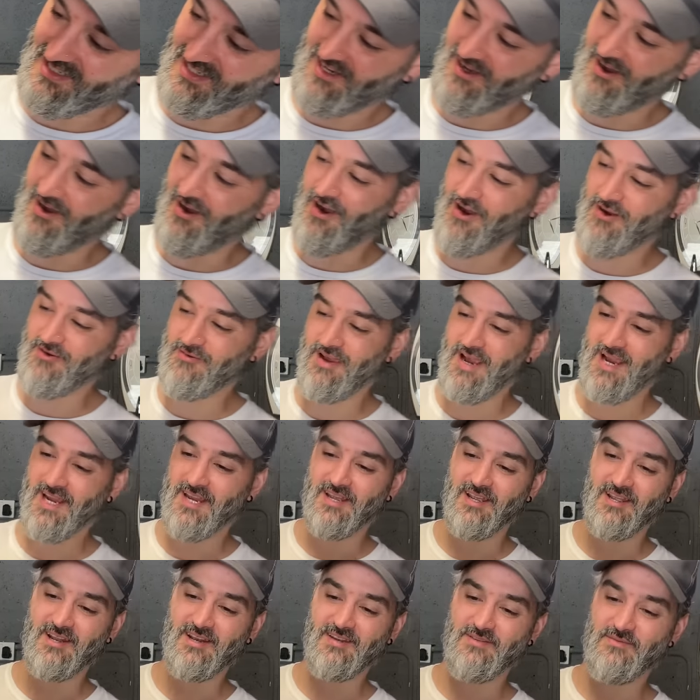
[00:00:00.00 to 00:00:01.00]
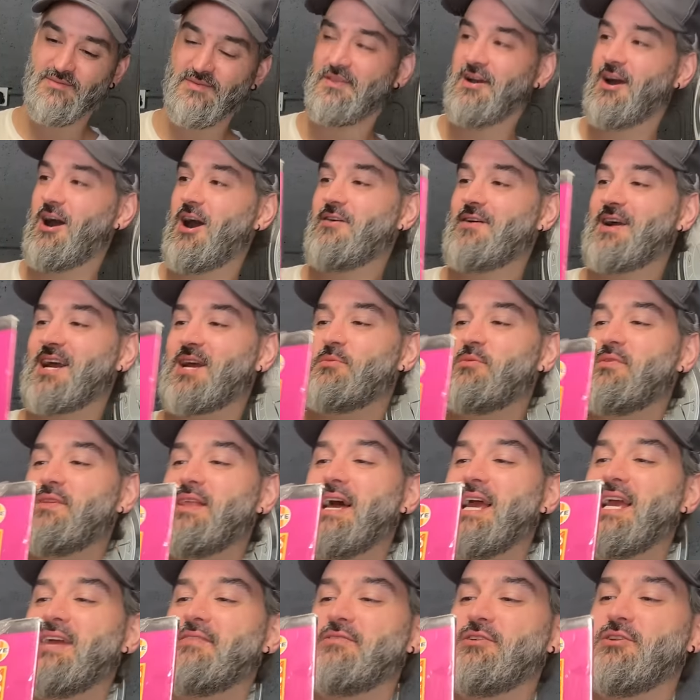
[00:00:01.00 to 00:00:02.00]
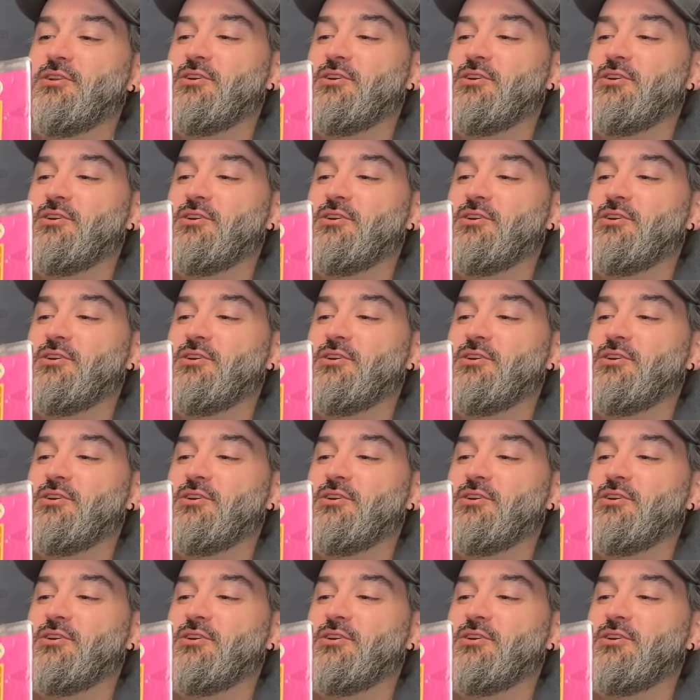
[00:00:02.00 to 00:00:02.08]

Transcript: I reckon, I reckon without even